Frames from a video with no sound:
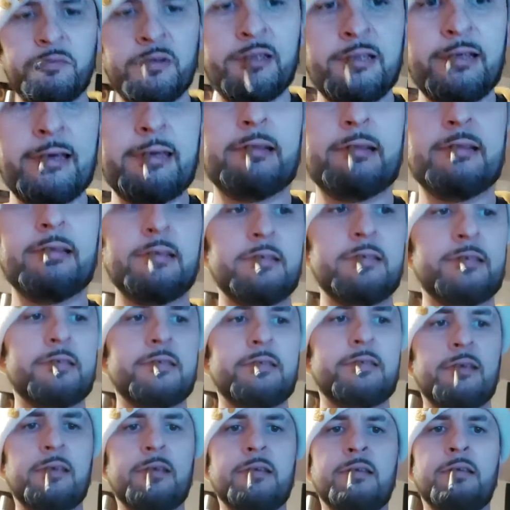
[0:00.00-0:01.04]
me like
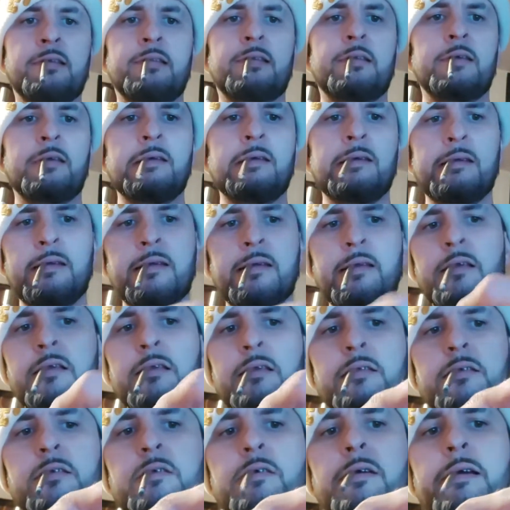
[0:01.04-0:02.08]
this, and
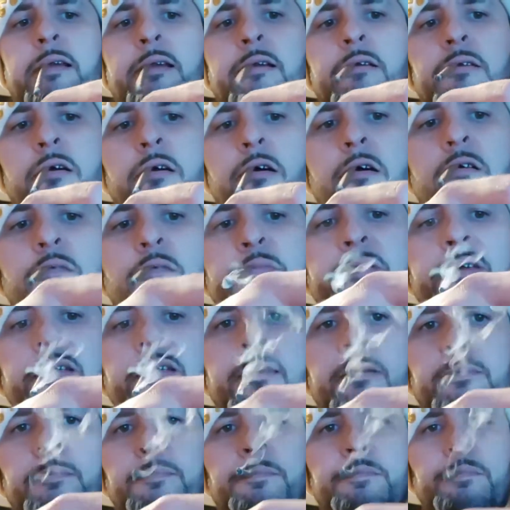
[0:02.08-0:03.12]
so I go to open
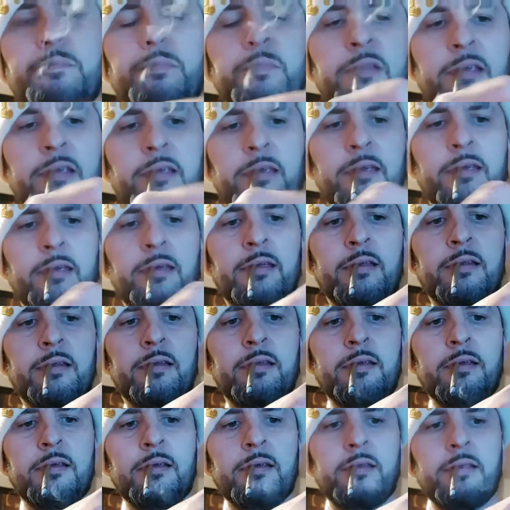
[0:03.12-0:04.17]
it, and
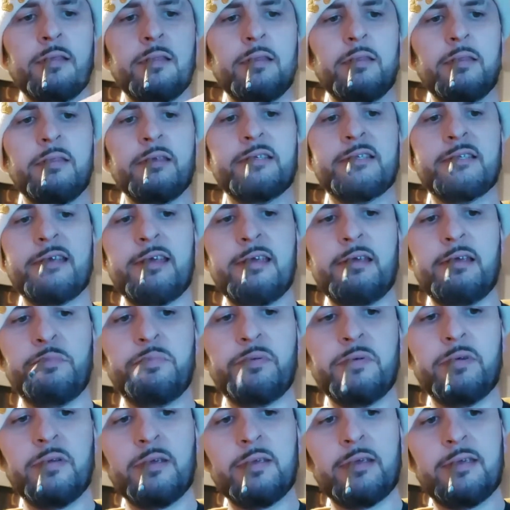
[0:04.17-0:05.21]
the tape
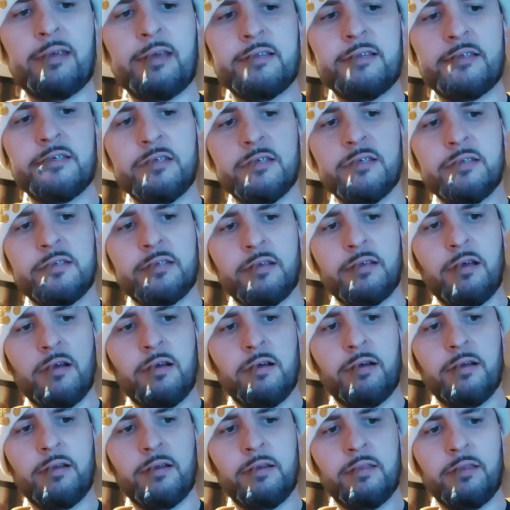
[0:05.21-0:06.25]
catches
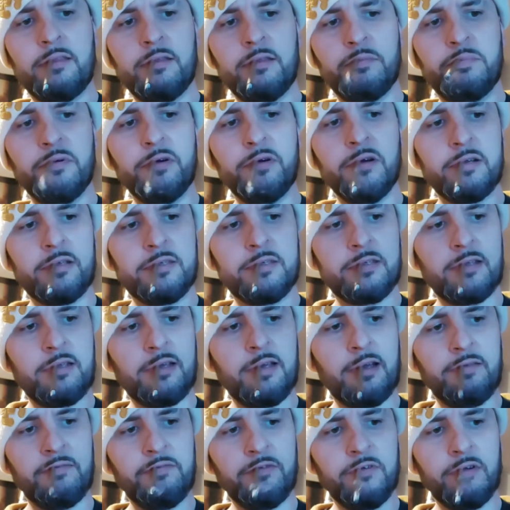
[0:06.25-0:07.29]
on the book's
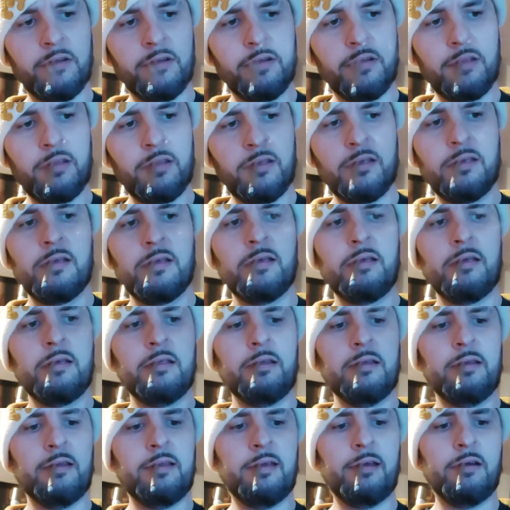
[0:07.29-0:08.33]
cover.
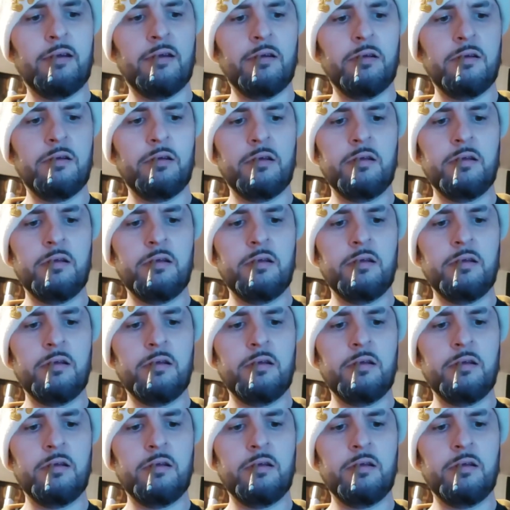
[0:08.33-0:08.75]
Now,